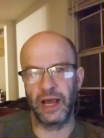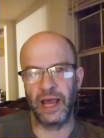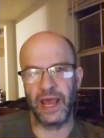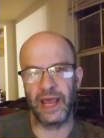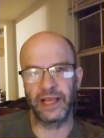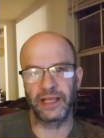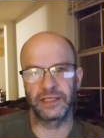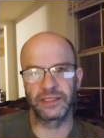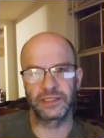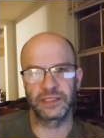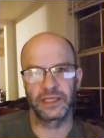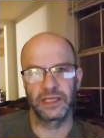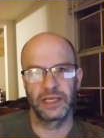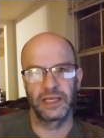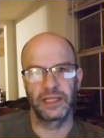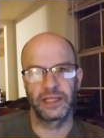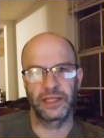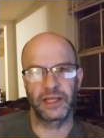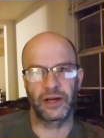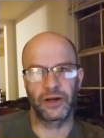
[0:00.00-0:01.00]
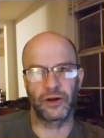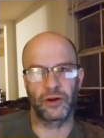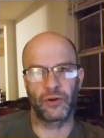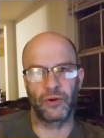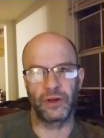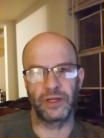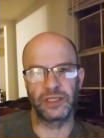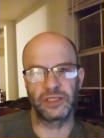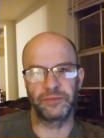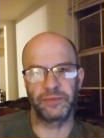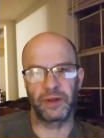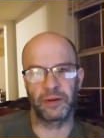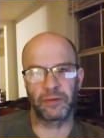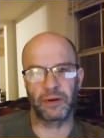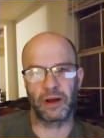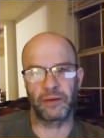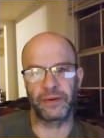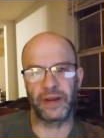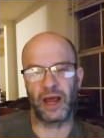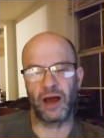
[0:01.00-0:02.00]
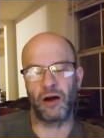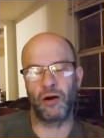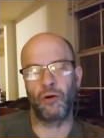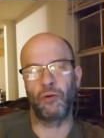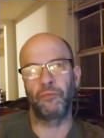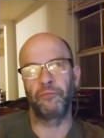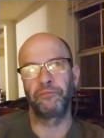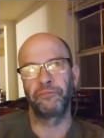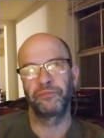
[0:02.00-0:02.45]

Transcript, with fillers: eggs that are going to be a problem. Now,